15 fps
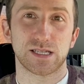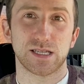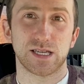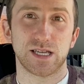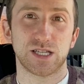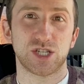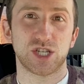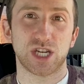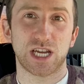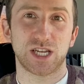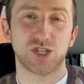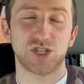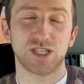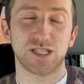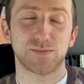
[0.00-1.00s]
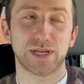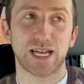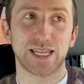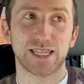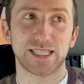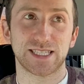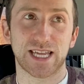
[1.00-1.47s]
It changes
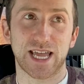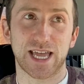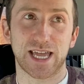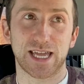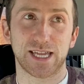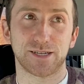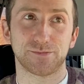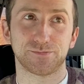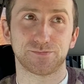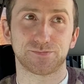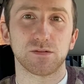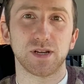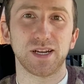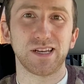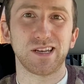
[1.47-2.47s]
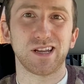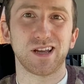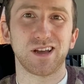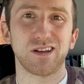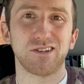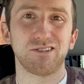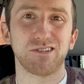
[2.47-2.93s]
by the day. Right
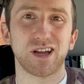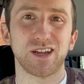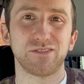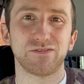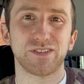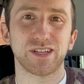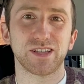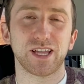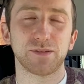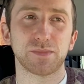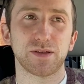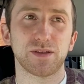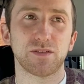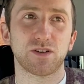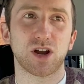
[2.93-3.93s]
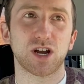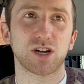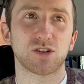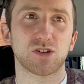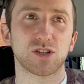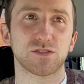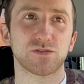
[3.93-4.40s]
now, I feel like my favorite
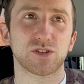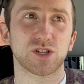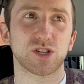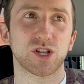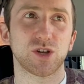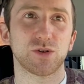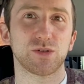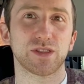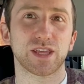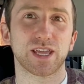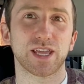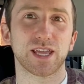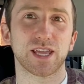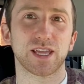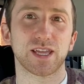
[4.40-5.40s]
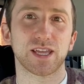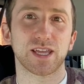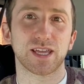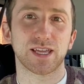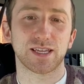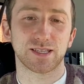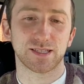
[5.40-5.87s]
article of clothing
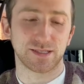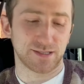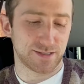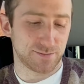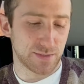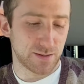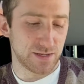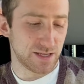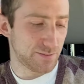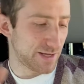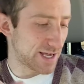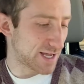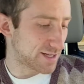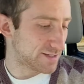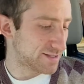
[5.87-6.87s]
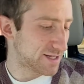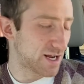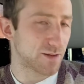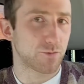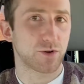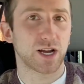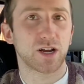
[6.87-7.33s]
is maybe the pants that
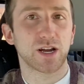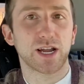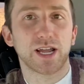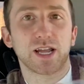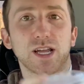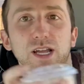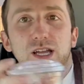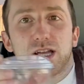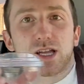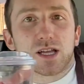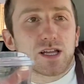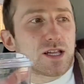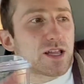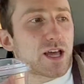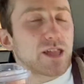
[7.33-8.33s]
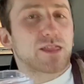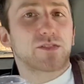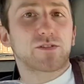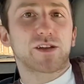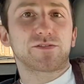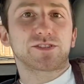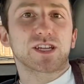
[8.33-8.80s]
I'm wearing. I
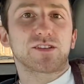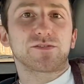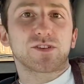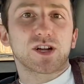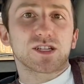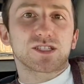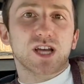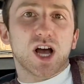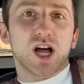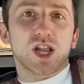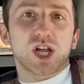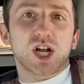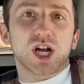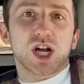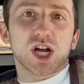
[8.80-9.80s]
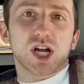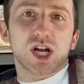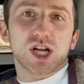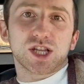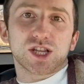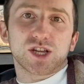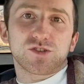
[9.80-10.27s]
thrifted for a dollar.
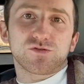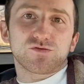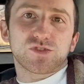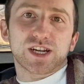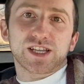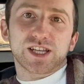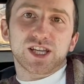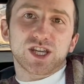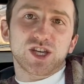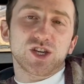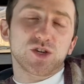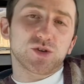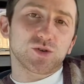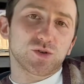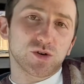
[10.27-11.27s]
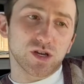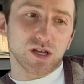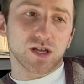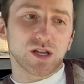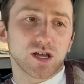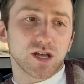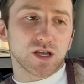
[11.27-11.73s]
They're really cute.
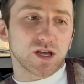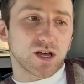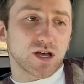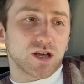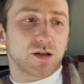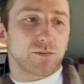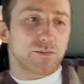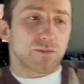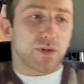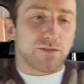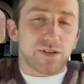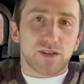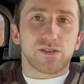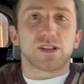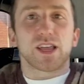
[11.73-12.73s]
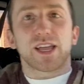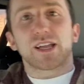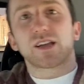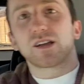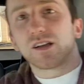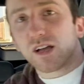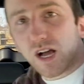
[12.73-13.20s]
Um, my favorite, like,
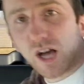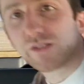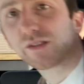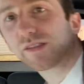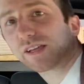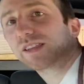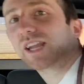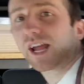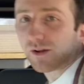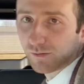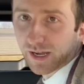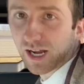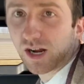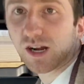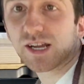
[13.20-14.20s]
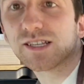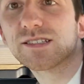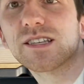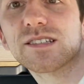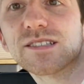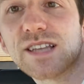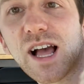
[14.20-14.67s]
other thing that I wear is
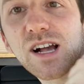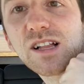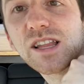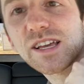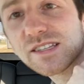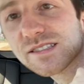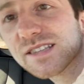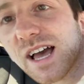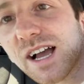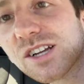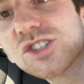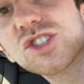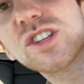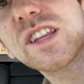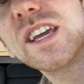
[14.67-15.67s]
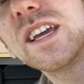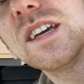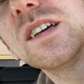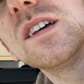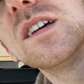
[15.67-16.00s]
this necklace, actually.